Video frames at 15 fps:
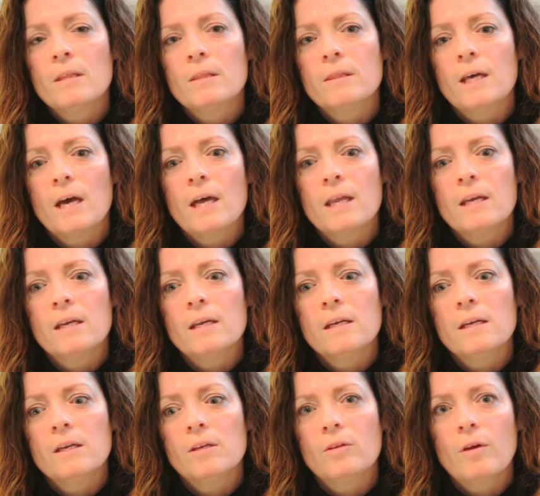then
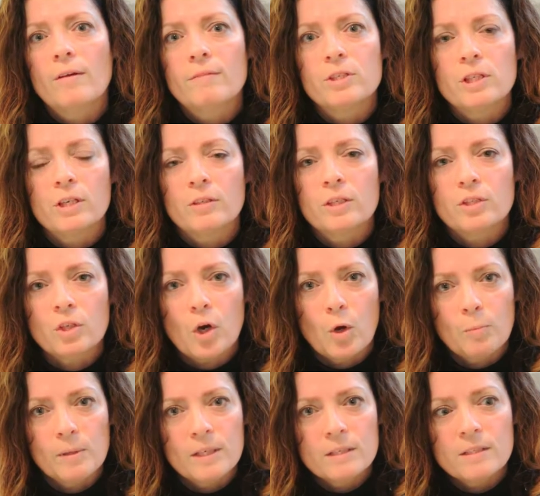you have a child that's
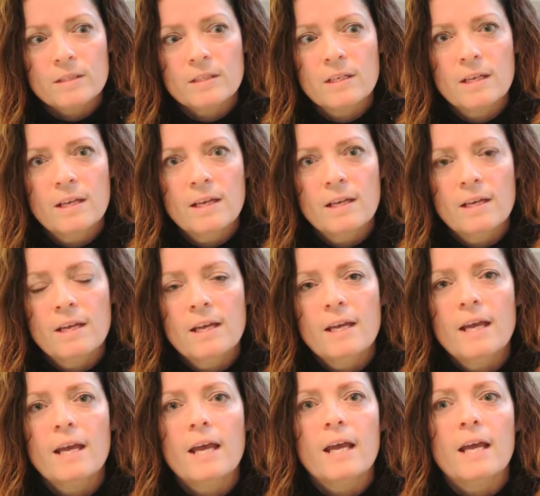hopeless,
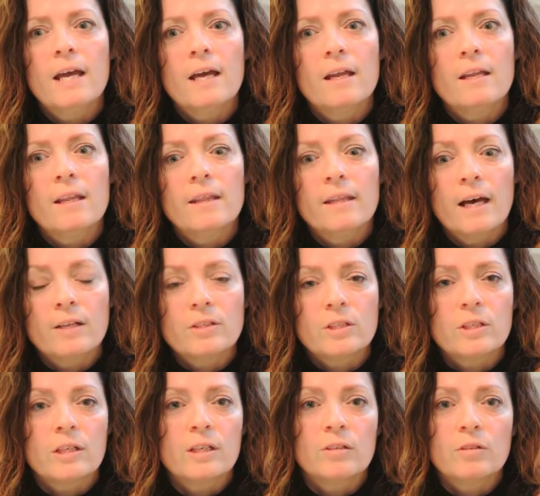and that's
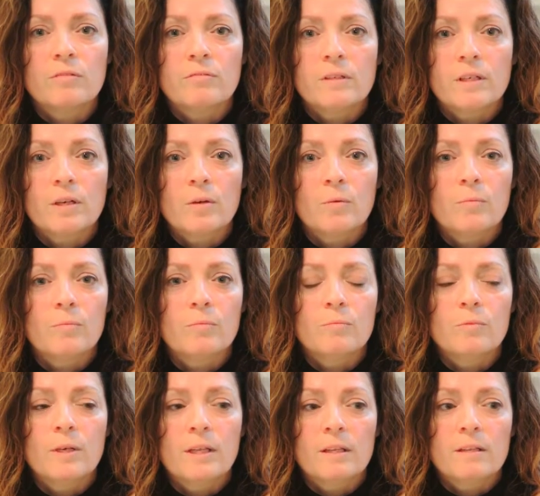going to interfere
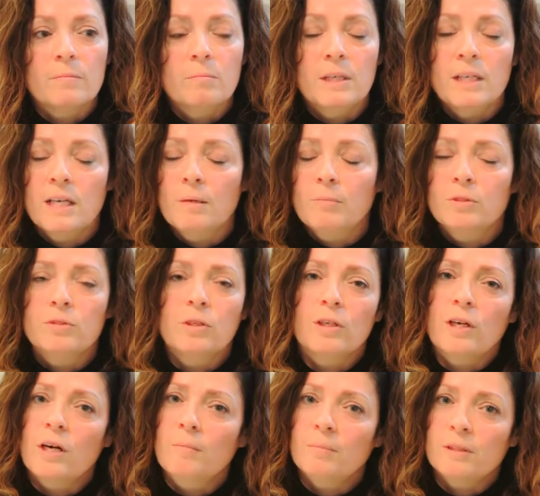with being able to
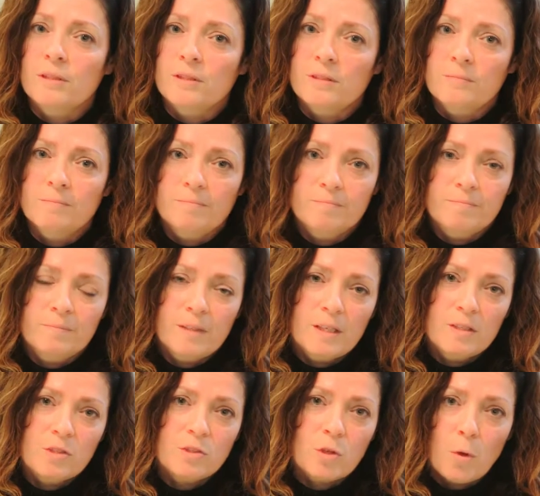accomplish
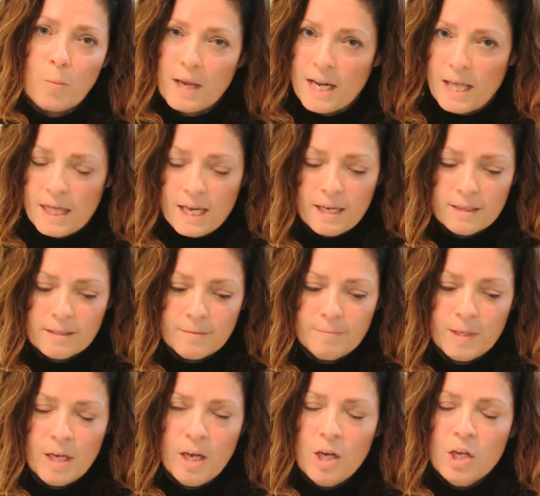so many things.
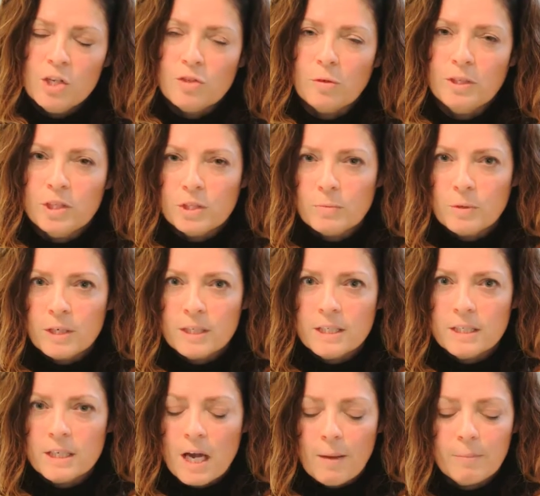So I just wanted to
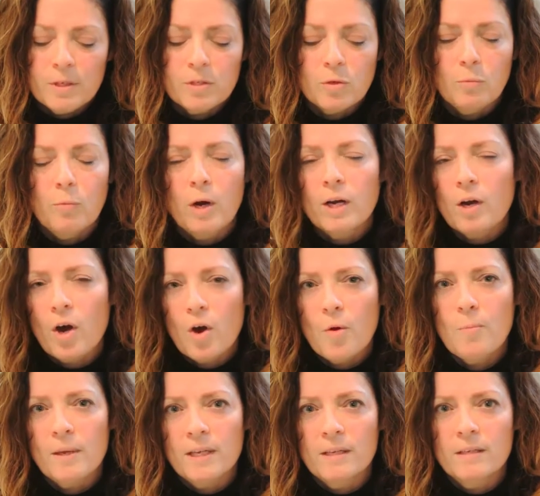tap into what
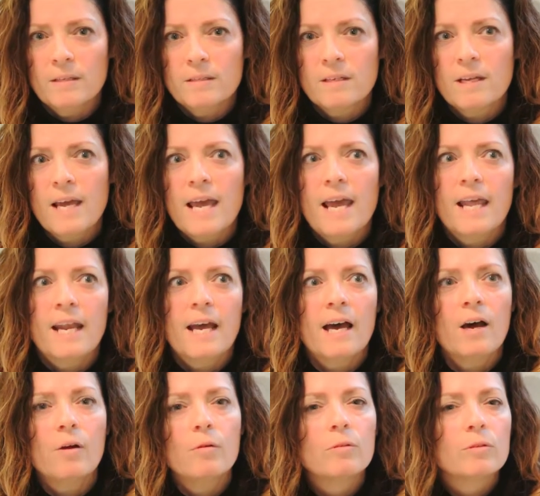hope is and
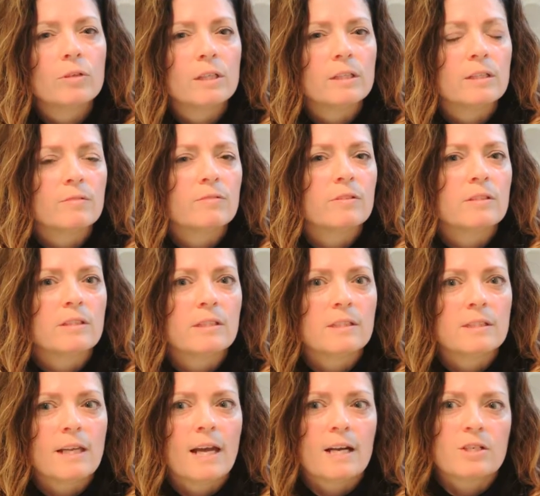how learning
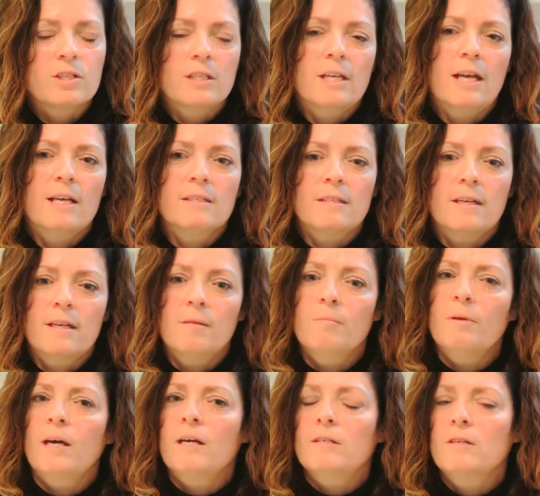differences actually has an
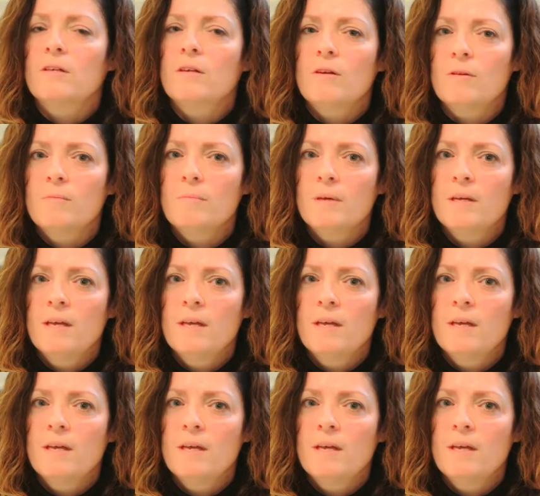impact on hope.